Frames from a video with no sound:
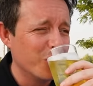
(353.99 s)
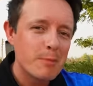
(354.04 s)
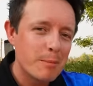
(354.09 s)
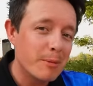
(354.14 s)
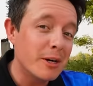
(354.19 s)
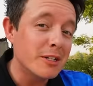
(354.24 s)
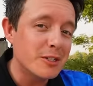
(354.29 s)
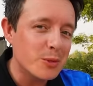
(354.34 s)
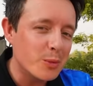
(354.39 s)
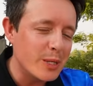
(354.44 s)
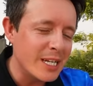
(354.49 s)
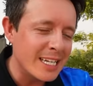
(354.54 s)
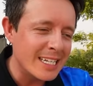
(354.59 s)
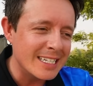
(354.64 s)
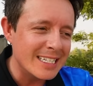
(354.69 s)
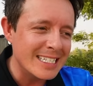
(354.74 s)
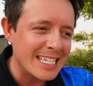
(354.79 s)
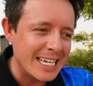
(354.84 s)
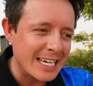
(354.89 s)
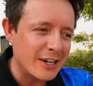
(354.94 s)
But we
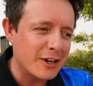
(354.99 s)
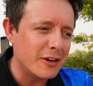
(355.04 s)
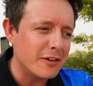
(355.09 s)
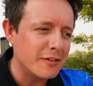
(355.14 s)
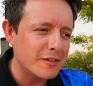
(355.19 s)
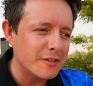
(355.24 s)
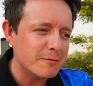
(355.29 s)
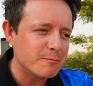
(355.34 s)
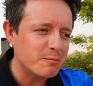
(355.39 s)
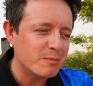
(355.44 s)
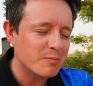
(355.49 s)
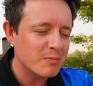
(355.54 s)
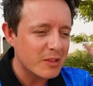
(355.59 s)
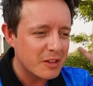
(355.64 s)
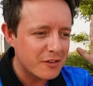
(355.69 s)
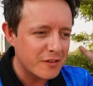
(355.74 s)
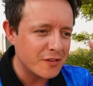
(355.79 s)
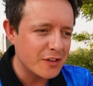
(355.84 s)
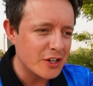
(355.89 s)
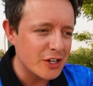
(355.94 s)
can tick off
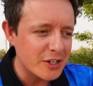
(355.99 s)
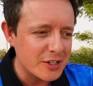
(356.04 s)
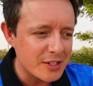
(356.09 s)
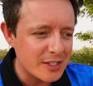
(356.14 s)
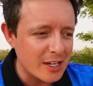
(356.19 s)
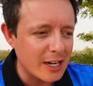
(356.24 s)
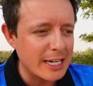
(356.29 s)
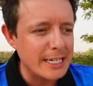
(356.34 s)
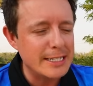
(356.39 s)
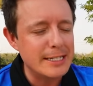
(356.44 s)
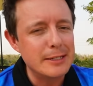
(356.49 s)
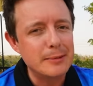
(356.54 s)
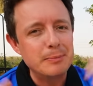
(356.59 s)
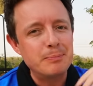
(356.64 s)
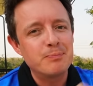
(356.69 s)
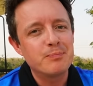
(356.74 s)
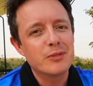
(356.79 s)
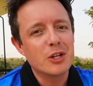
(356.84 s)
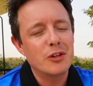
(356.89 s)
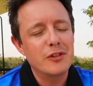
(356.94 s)
the first item
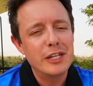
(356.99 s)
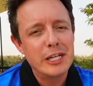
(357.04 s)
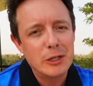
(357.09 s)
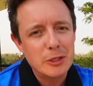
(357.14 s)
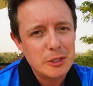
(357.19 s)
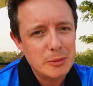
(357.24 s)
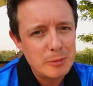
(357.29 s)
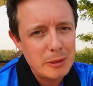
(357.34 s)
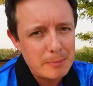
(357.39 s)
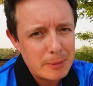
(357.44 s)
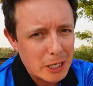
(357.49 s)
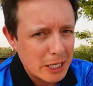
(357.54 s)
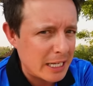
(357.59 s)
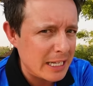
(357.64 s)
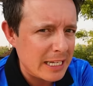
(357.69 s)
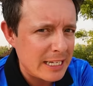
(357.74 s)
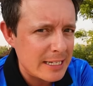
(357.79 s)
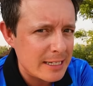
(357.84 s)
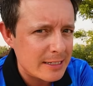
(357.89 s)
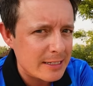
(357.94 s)
on the ultimate bucket
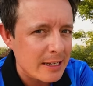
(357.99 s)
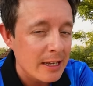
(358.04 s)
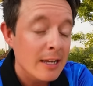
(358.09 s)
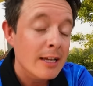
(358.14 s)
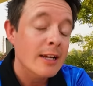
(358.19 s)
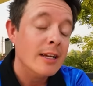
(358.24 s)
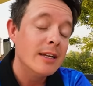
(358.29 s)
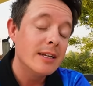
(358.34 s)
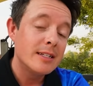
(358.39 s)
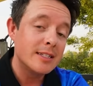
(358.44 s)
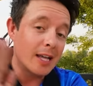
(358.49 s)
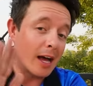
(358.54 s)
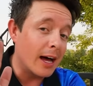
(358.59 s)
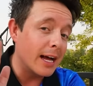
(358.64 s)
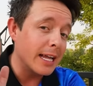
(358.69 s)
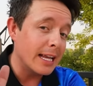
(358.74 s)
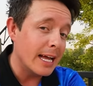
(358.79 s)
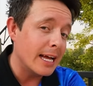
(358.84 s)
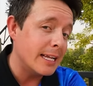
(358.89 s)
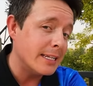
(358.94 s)
list,
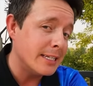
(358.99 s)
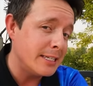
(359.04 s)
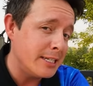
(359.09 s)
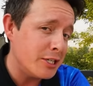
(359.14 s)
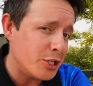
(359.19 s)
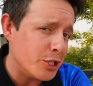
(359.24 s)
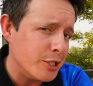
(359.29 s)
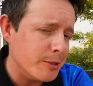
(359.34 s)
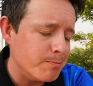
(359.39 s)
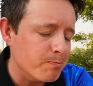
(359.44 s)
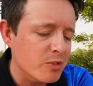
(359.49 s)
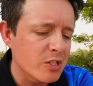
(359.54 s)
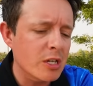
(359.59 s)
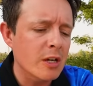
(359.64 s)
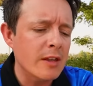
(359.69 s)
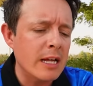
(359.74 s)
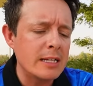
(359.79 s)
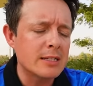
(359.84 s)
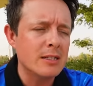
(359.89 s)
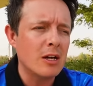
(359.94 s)
Thailand edition.
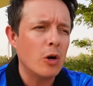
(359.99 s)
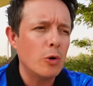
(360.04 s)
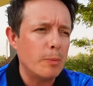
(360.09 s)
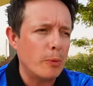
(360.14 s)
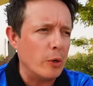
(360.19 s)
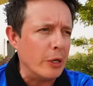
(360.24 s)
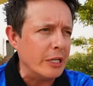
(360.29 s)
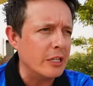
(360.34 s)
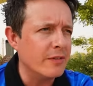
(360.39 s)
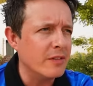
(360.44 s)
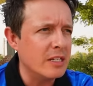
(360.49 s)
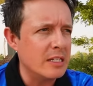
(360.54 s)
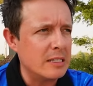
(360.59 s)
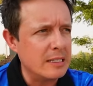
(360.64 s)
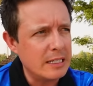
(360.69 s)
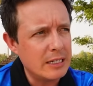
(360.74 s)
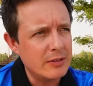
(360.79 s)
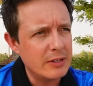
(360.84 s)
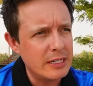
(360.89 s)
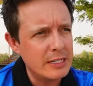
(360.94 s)
So that's the whole point of this
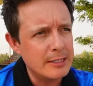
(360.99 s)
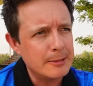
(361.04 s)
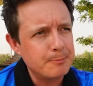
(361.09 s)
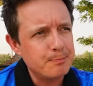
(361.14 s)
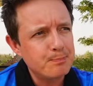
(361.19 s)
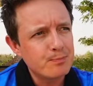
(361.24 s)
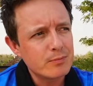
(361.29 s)
series,